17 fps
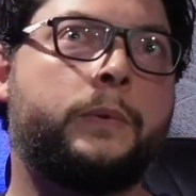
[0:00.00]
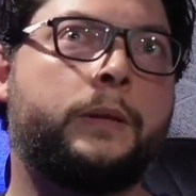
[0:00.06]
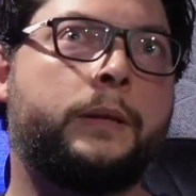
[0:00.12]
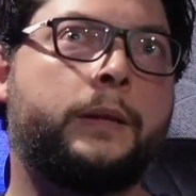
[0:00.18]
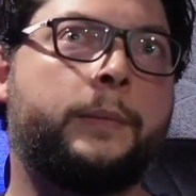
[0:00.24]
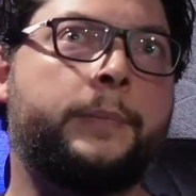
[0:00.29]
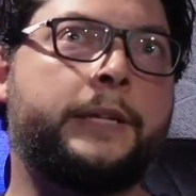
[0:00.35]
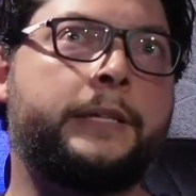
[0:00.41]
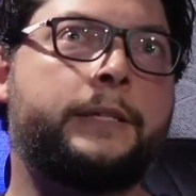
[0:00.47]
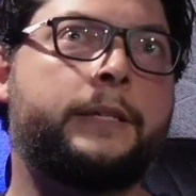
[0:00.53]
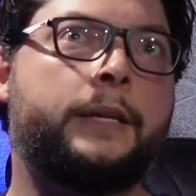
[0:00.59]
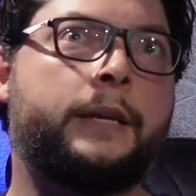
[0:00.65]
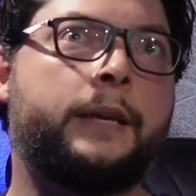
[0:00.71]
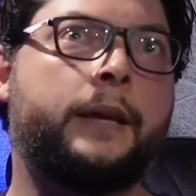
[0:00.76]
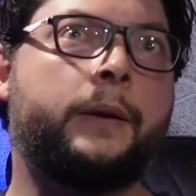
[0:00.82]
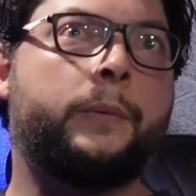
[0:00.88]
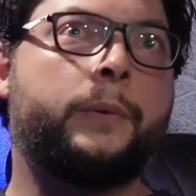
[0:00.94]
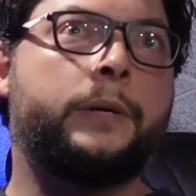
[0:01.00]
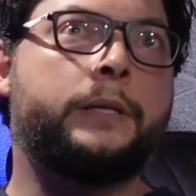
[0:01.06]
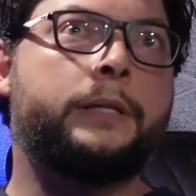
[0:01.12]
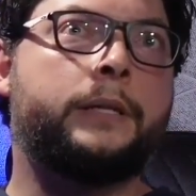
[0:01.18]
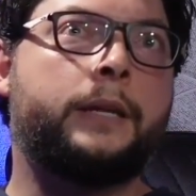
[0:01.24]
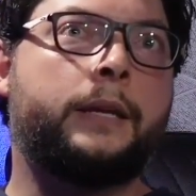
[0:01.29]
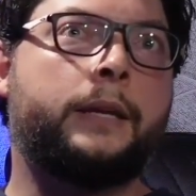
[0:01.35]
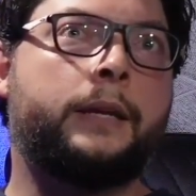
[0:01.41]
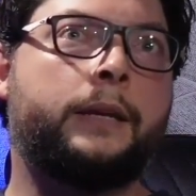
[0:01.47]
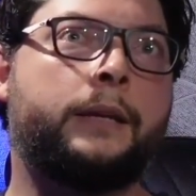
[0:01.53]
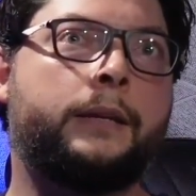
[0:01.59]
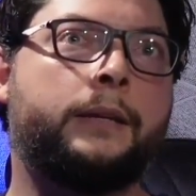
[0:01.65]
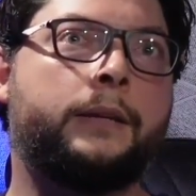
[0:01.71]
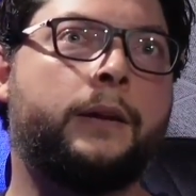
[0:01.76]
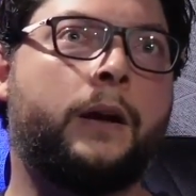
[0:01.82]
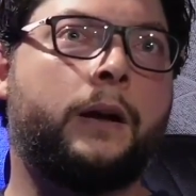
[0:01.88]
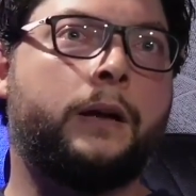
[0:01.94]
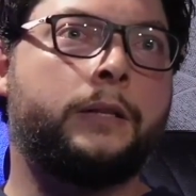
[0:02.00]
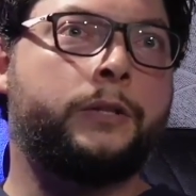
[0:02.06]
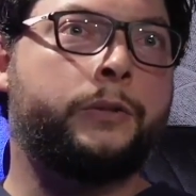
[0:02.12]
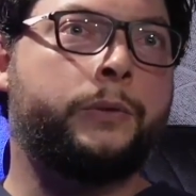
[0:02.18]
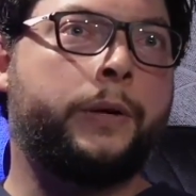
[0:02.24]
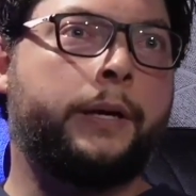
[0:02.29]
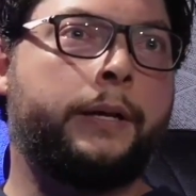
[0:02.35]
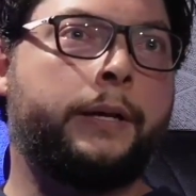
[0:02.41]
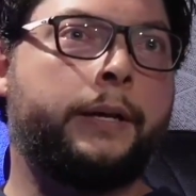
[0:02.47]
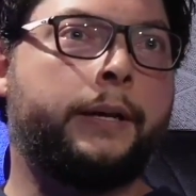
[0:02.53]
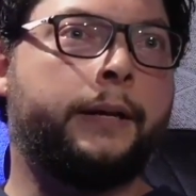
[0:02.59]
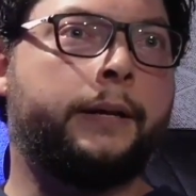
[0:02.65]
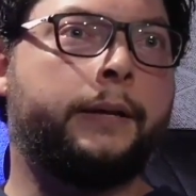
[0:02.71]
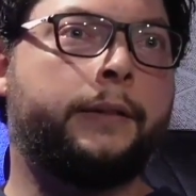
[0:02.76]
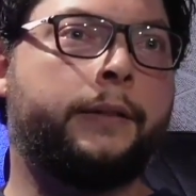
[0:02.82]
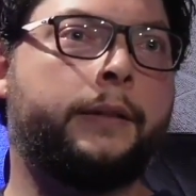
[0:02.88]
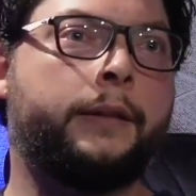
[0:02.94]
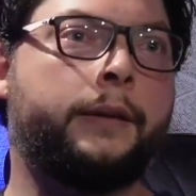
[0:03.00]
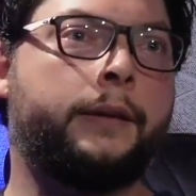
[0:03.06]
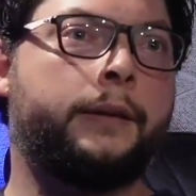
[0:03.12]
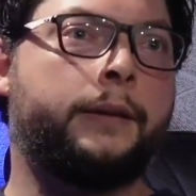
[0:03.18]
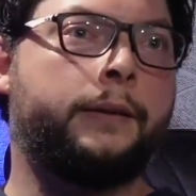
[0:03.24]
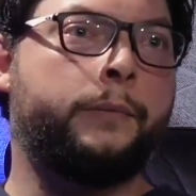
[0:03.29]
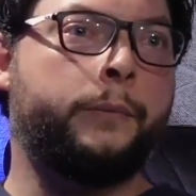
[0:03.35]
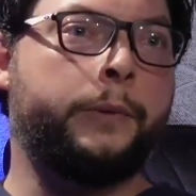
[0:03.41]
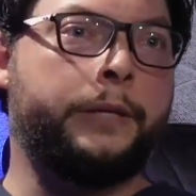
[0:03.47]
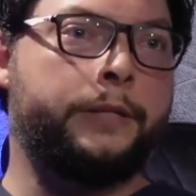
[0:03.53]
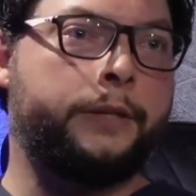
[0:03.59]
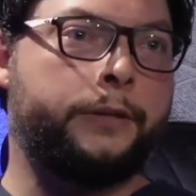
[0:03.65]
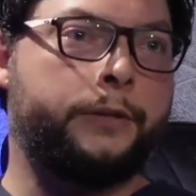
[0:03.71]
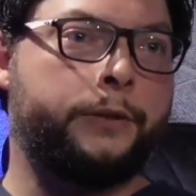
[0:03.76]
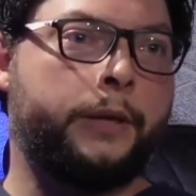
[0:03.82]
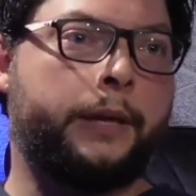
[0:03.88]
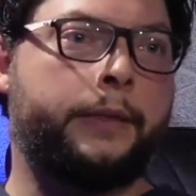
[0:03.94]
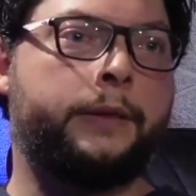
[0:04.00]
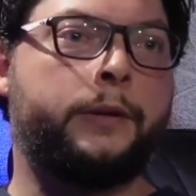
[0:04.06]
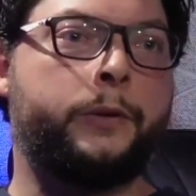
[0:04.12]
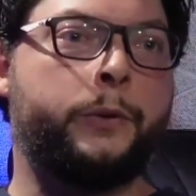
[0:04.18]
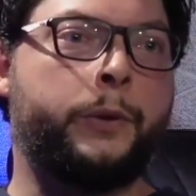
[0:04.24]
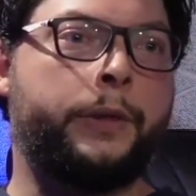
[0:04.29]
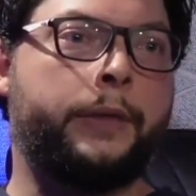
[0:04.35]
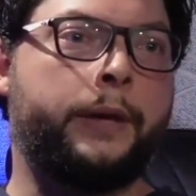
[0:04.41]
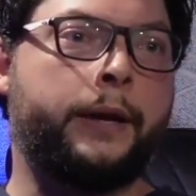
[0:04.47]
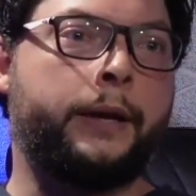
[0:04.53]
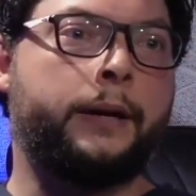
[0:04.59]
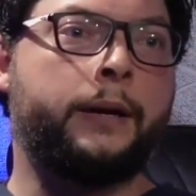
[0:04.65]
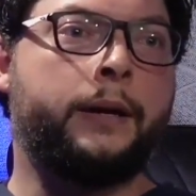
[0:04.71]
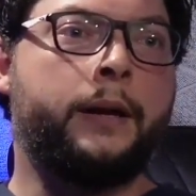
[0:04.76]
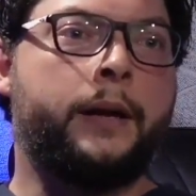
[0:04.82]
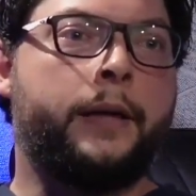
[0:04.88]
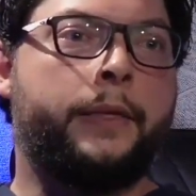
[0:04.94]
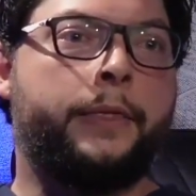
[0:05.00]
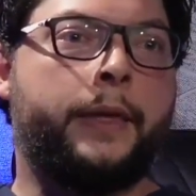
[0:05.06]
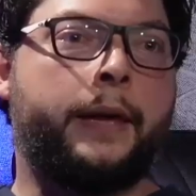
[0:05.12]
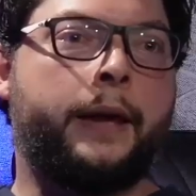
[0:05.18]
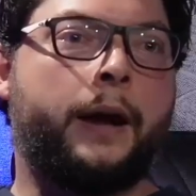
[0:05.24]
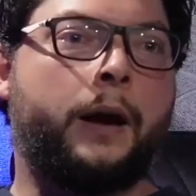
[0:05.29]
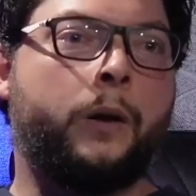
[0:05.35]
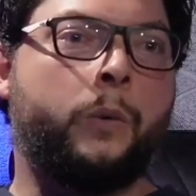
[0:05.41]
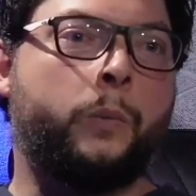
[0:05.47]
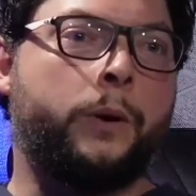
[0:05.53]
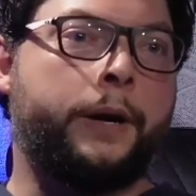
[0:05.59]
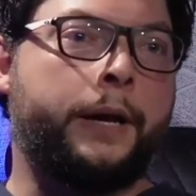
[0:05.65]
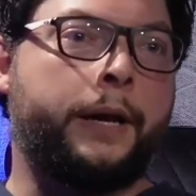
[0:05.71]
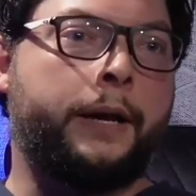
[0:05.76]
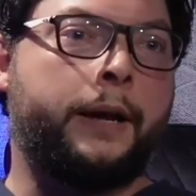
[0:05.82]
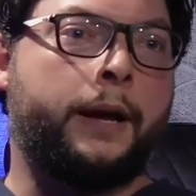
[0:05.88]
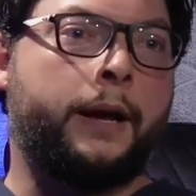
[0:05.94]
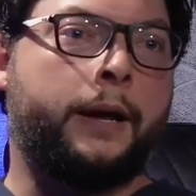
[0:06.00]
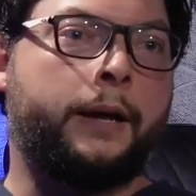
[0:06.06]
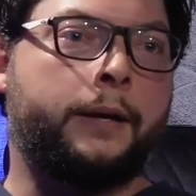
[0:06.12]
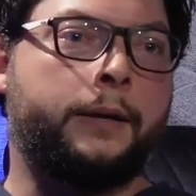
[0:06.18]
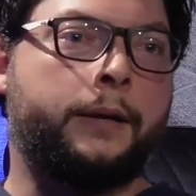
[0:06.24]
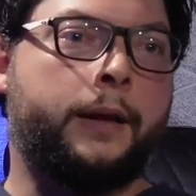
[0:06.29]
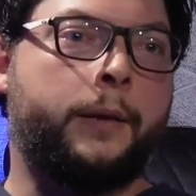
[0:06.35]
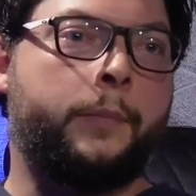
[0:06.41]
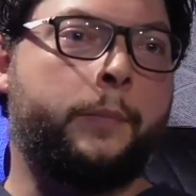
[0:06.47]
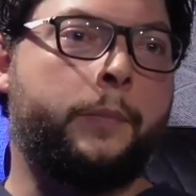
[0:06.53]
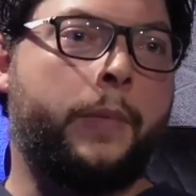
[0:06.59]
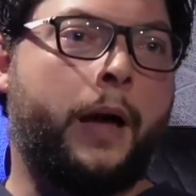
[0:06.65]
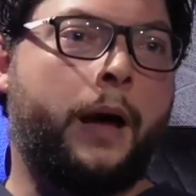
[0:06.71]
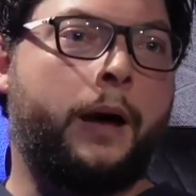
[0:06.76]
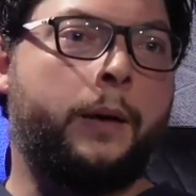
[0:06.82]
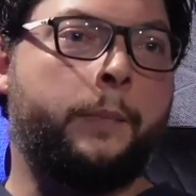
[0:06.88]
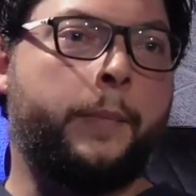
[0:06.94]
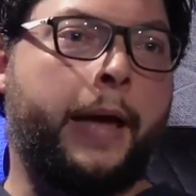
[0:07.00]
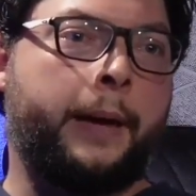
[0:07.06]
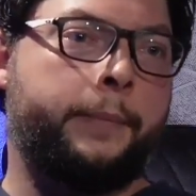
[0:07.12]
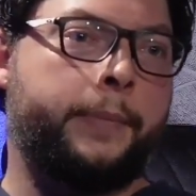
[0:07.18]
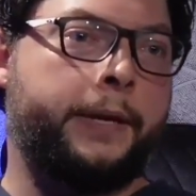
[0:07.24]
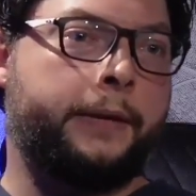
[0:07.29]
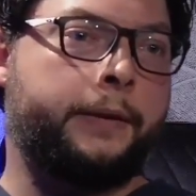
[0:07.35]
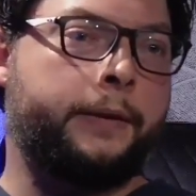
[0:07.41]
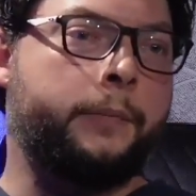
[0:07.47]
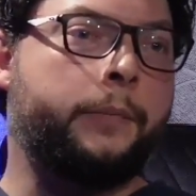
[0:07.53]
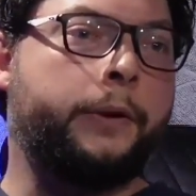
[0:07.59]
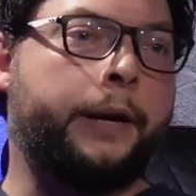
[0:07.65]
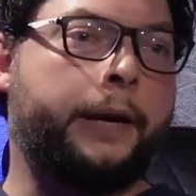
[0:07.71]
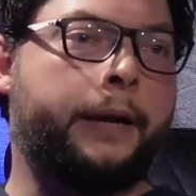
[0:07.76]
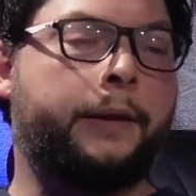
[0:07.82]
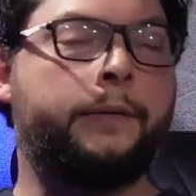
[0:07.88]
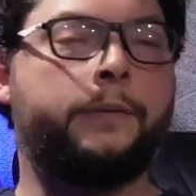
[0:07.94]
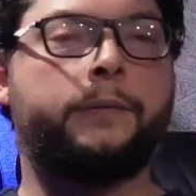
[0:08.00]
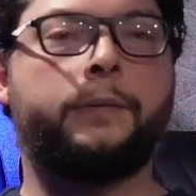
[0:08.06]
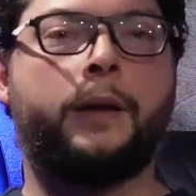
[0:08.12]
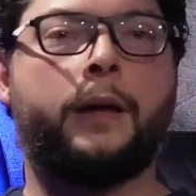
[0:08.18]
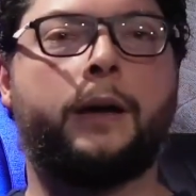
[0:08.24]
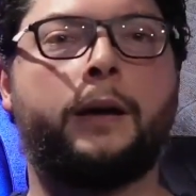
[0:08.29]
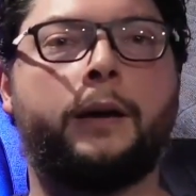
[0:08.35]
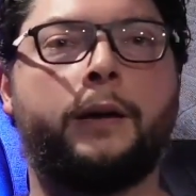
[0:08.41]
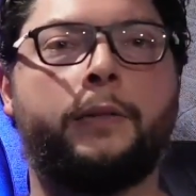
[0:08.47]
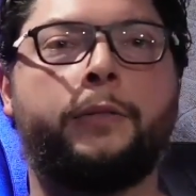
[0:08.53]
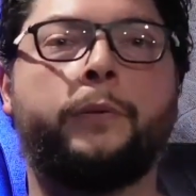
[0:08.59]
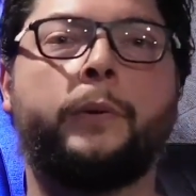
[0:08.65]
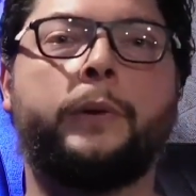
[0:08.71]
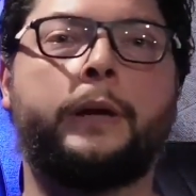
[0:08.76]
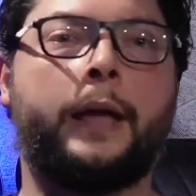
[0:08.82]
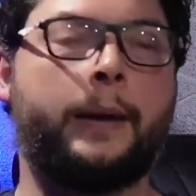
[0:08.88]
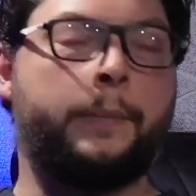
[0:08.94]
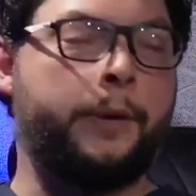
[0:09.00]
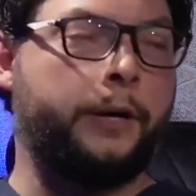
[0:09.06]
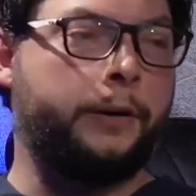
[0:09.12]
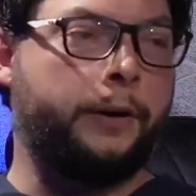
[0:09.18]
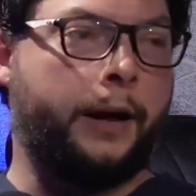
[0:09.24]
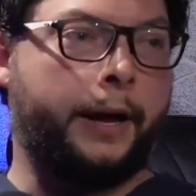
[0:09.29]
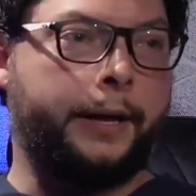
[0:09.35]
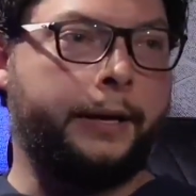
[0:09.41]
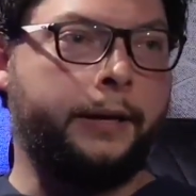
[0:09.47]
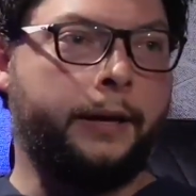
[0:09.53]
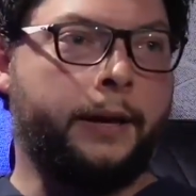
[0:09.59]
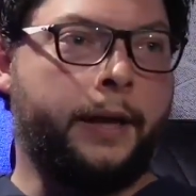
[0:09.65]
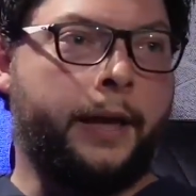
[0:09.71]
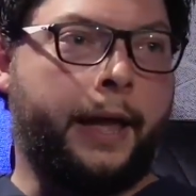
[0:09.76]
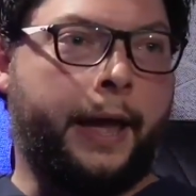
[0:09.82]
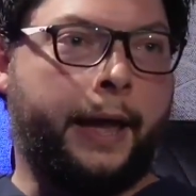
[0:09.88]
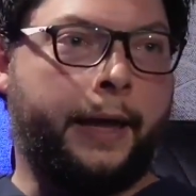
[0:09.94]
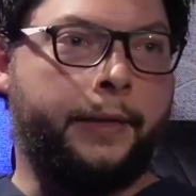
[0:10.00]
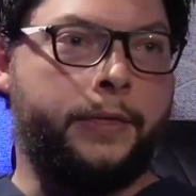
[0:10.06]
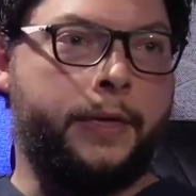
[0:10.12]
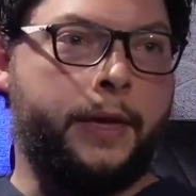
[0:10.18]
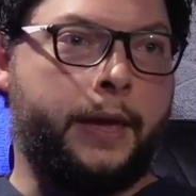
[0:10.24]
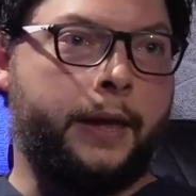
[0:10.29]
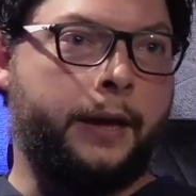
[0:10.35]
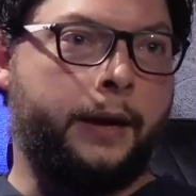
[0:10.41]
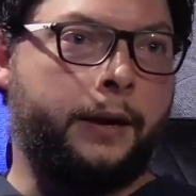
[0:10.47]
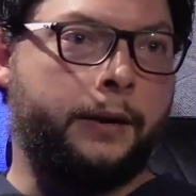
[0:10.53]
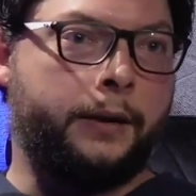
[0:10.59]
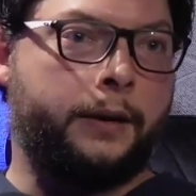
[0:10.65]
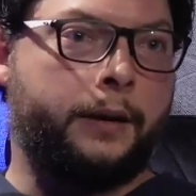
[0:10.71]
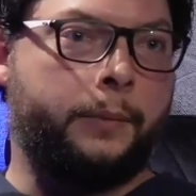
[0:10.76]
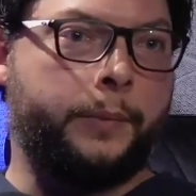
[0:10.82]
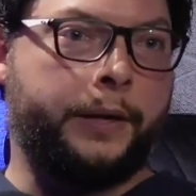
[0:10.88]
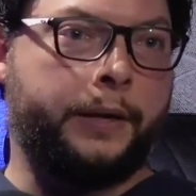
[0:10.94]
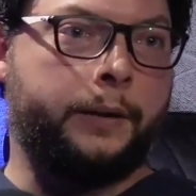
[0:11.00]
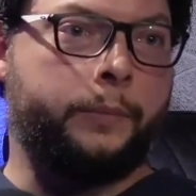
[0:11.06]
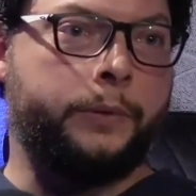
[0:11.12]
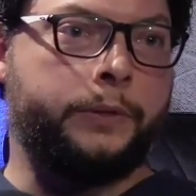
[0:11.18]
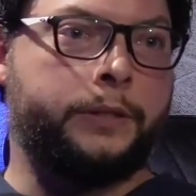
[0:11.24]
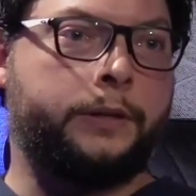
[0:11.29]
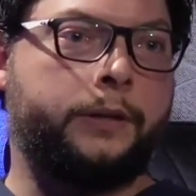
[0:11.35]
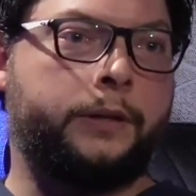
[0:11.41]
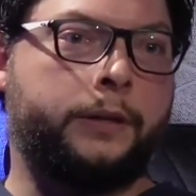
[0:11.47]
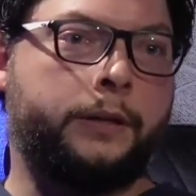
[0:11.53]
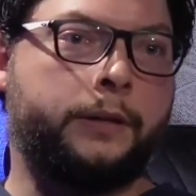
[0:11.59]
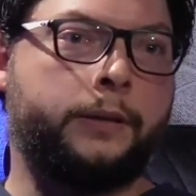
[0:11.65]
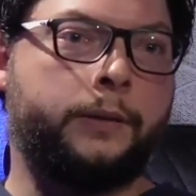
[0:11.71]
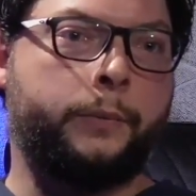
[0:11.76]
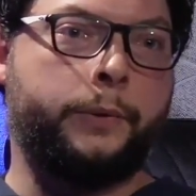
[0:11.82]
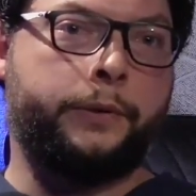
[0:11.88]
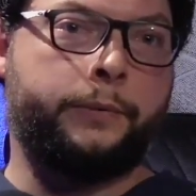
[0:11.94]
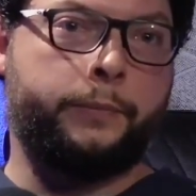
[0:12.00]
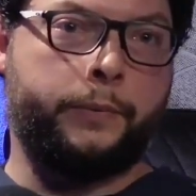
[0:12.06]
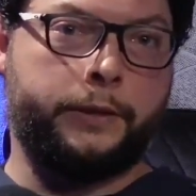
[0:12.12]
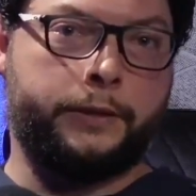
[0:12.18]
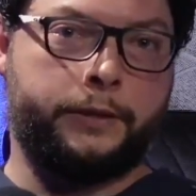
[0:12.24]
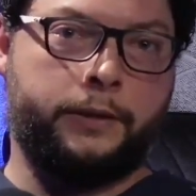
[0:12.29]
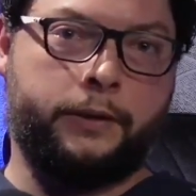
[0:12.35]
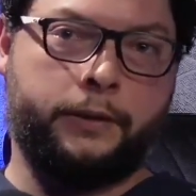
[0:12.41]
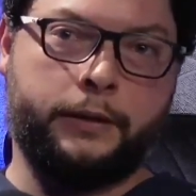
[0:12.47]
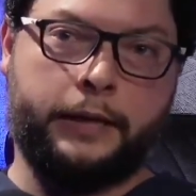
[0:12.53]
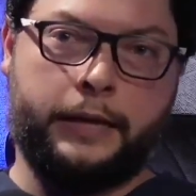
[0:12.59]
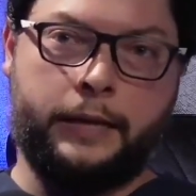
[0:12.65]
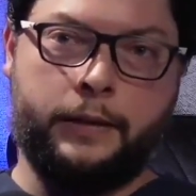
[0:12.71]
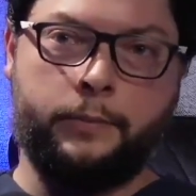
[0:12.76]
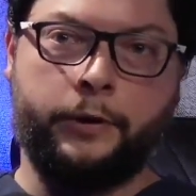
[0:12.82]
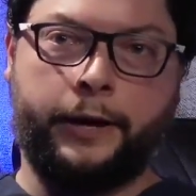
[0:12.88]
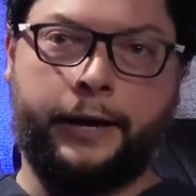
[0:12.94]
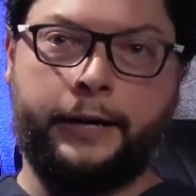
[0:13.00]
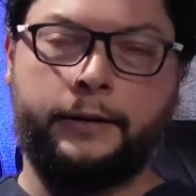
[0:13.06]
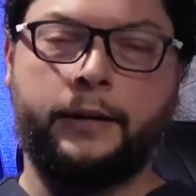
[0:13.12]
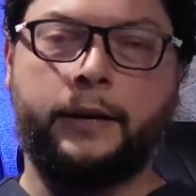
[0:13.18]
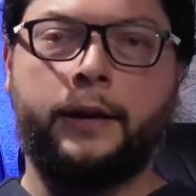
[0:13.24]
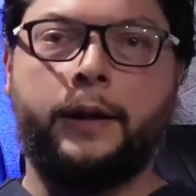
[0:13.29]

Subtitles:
Let me see. It was in Australia. The research that they're doing there, they are working on mapping the brain through an MRI, and they are coming up with what's called e-brain.